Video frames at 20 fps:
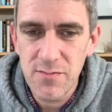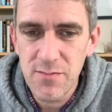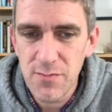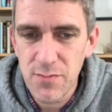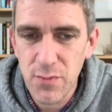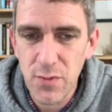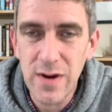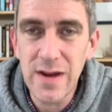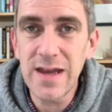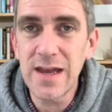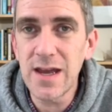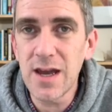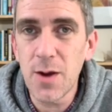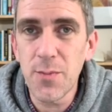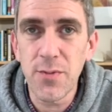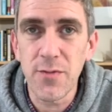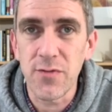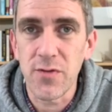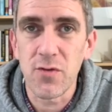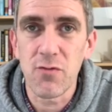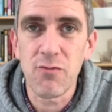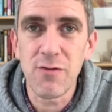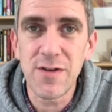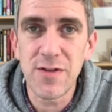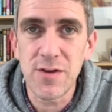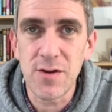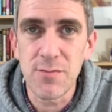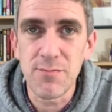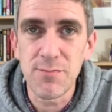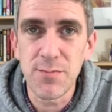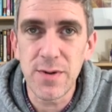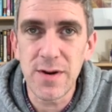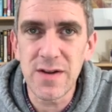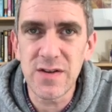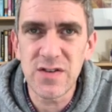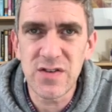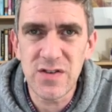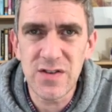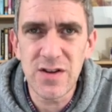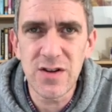breaking up of the rhythm, but
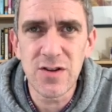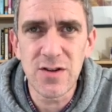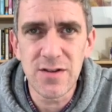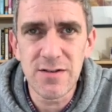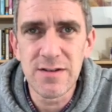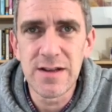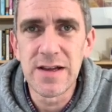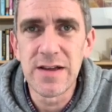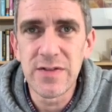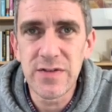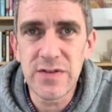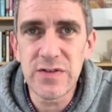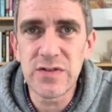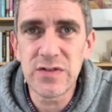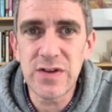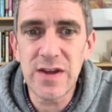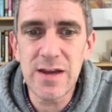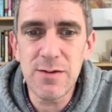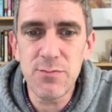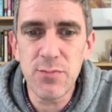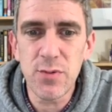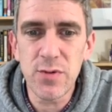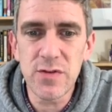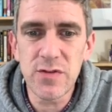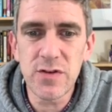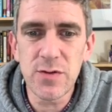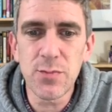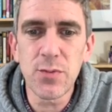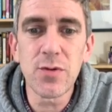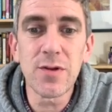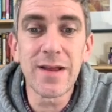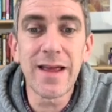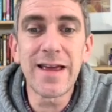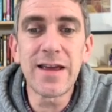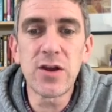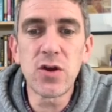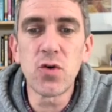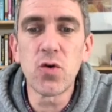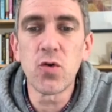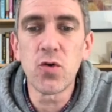it's still the same principle. "Let
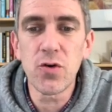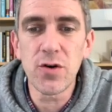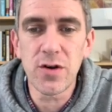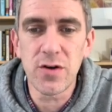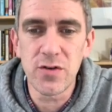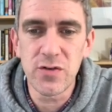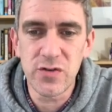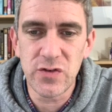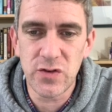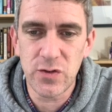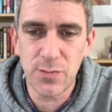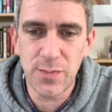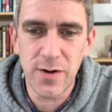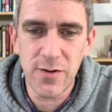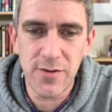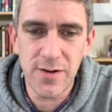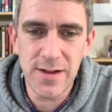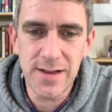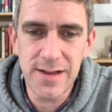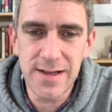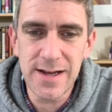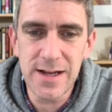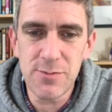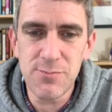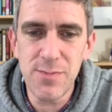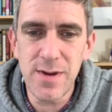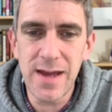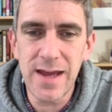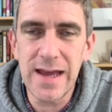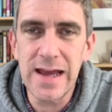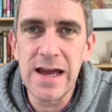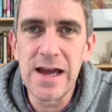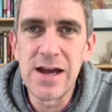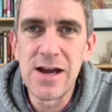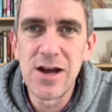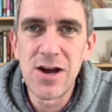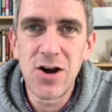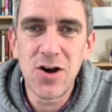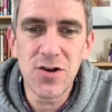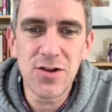your good spirit lead me
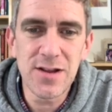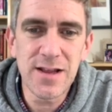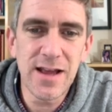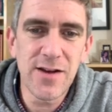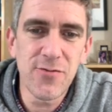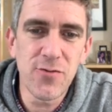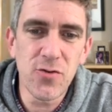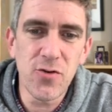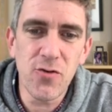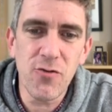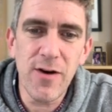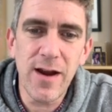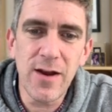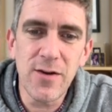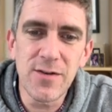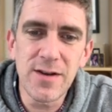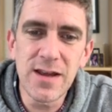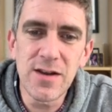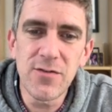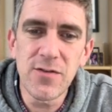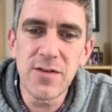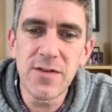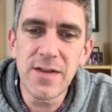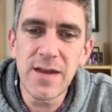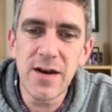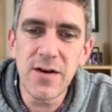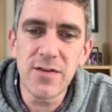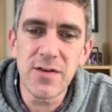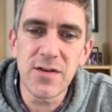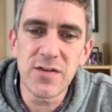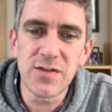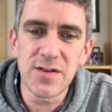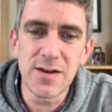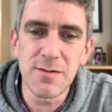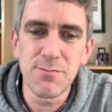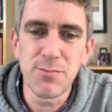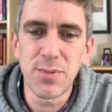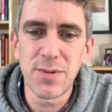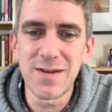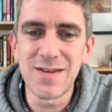on level ground." Even there's an
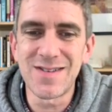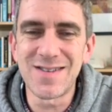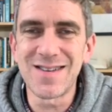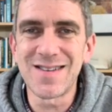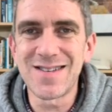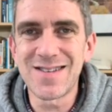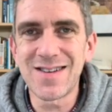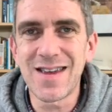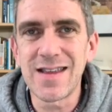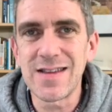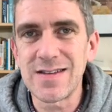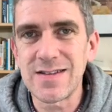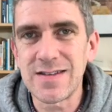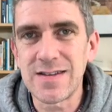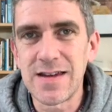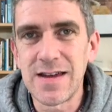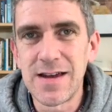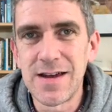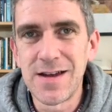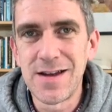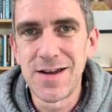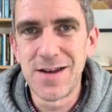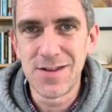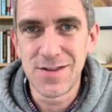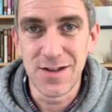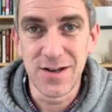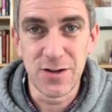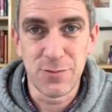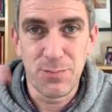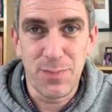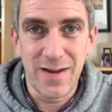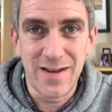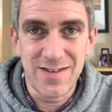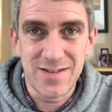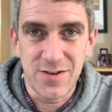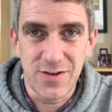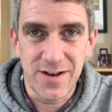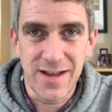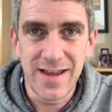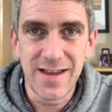implicit sense that it's
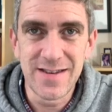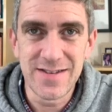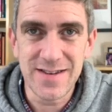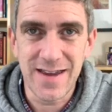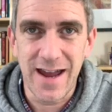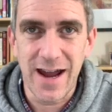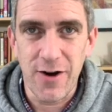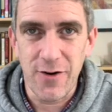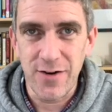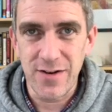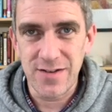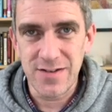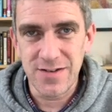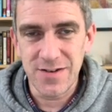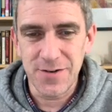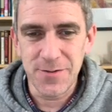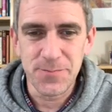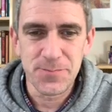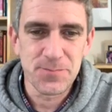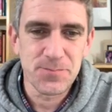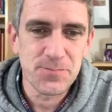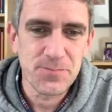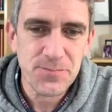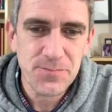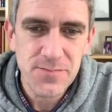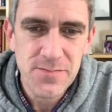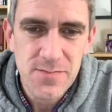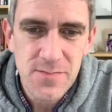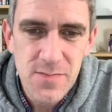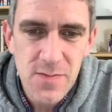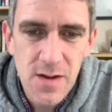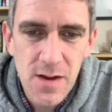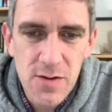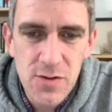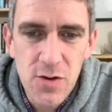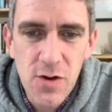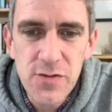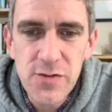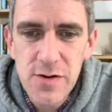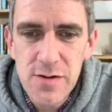based on his character,
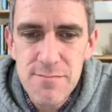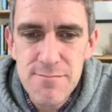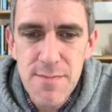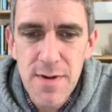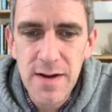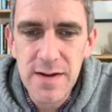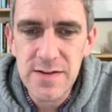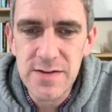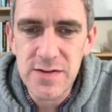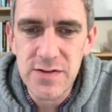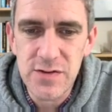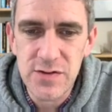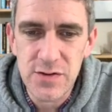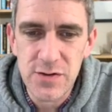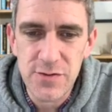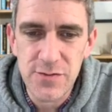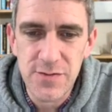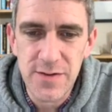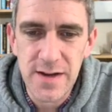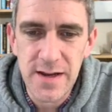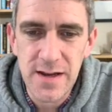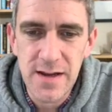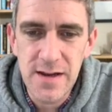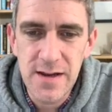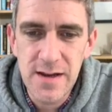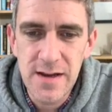not on my deserving.